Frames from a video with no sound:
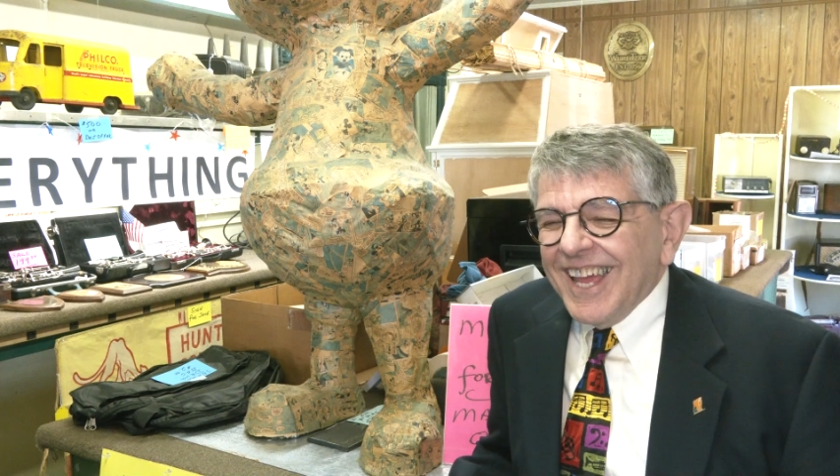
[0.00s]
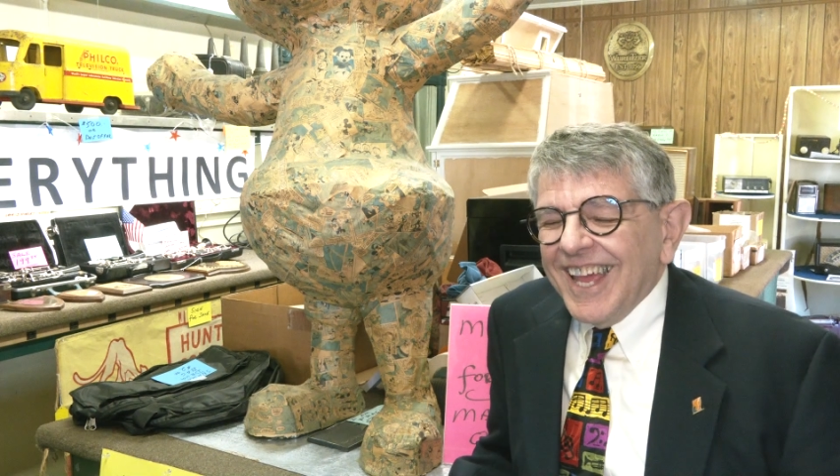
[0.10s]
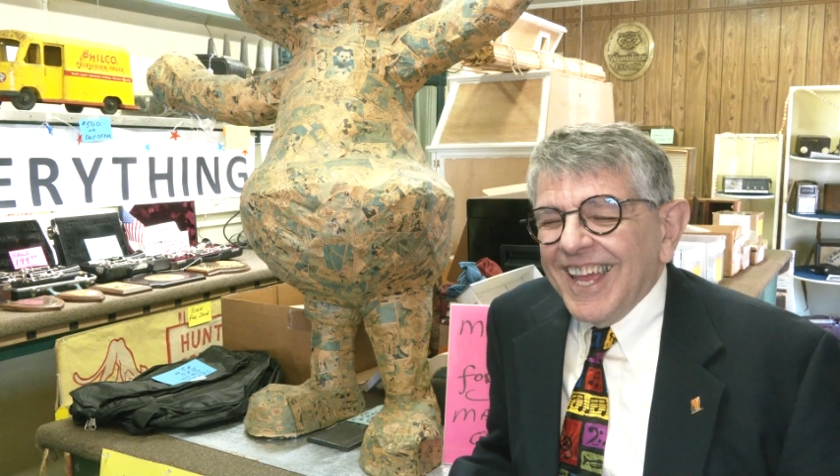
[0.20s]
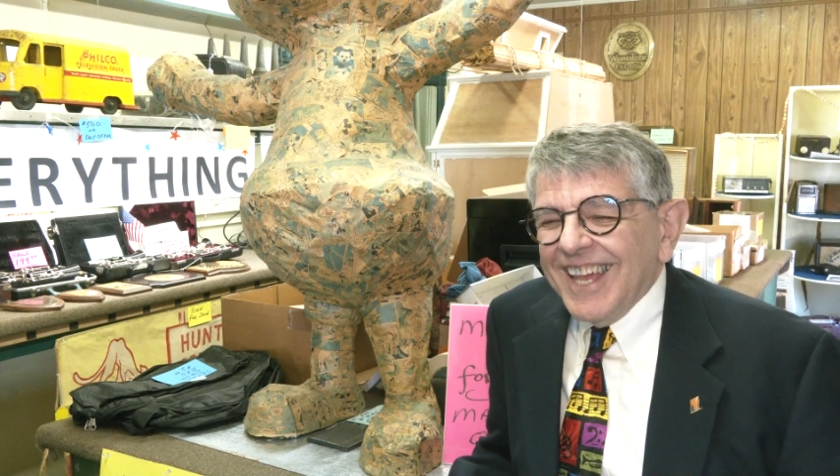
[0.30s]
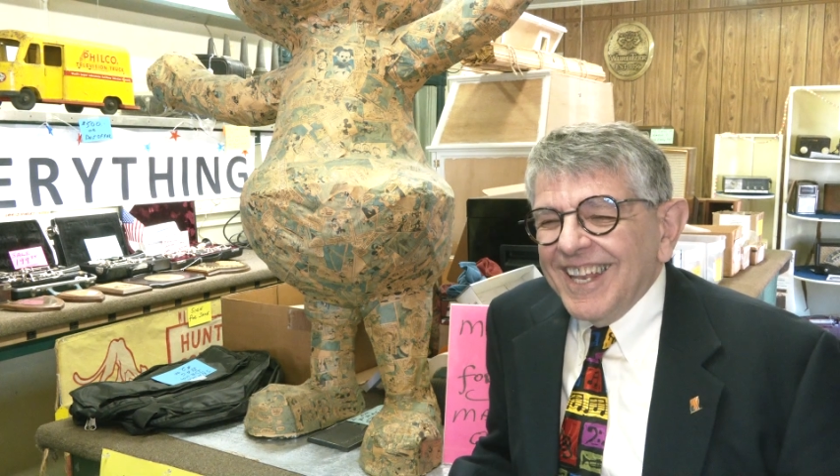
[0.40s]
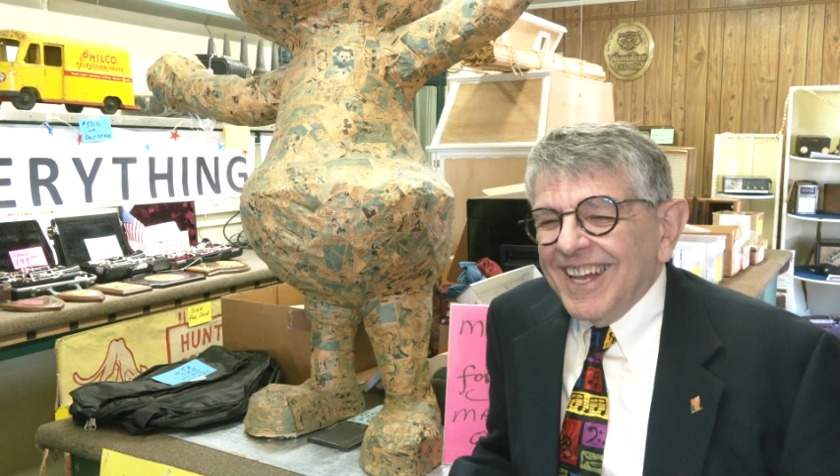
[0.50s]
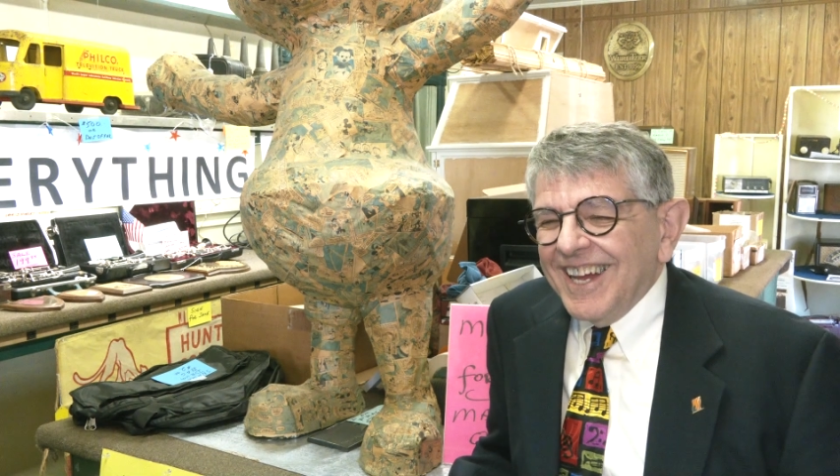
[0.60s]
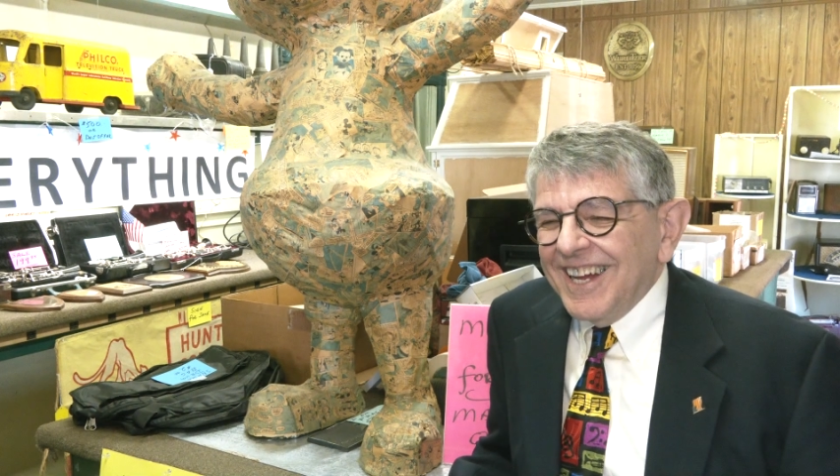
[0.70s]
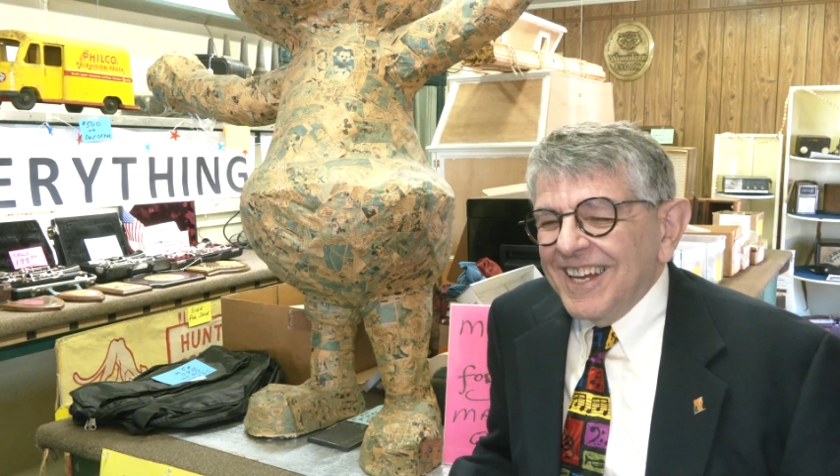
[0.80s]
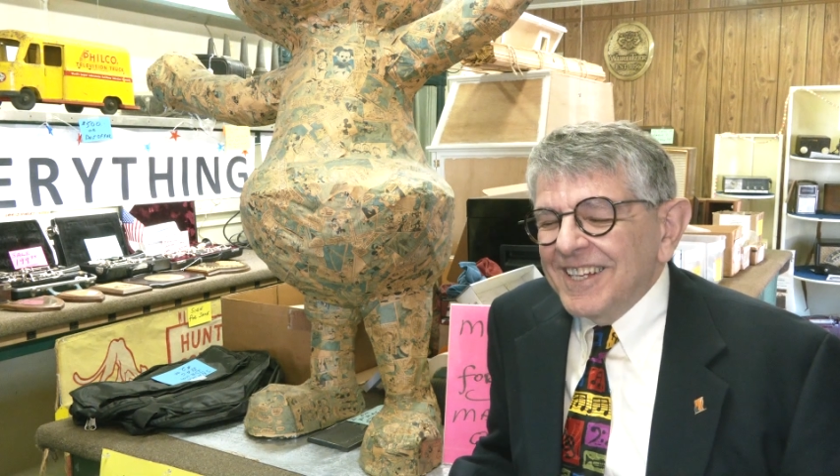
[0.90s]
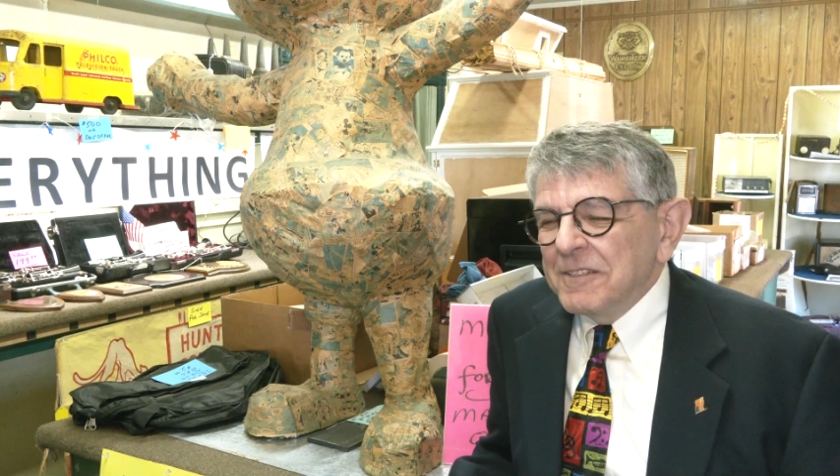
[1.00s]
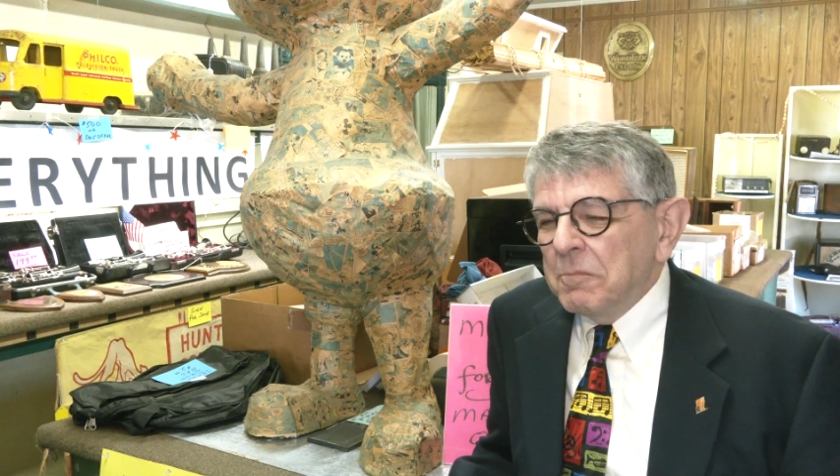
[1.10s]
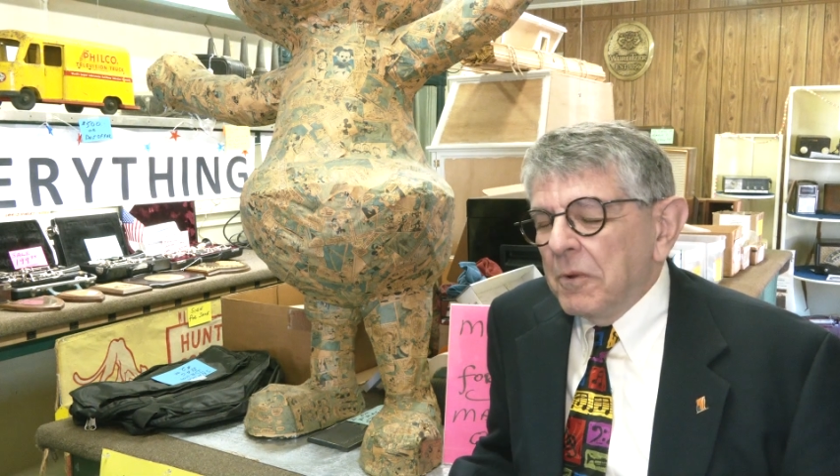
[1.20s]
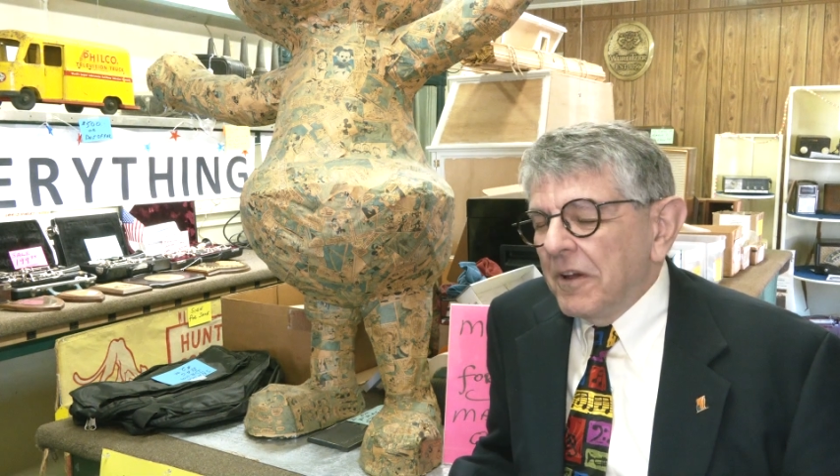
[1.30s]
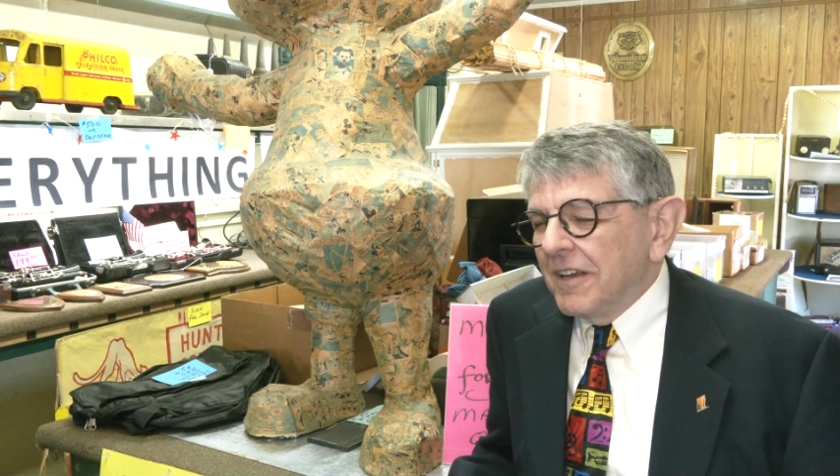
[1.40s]
And, uh,
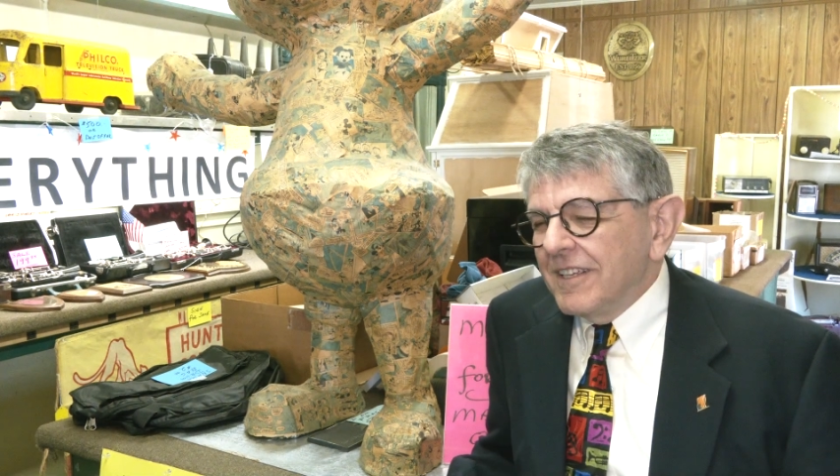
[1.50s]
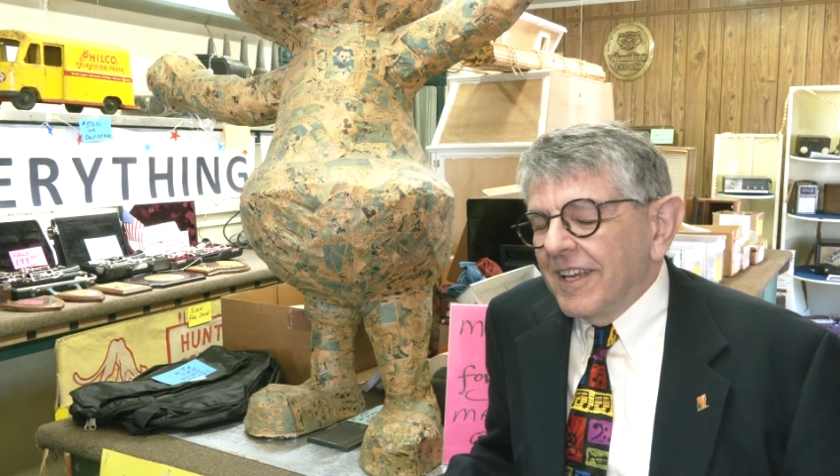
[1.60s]
but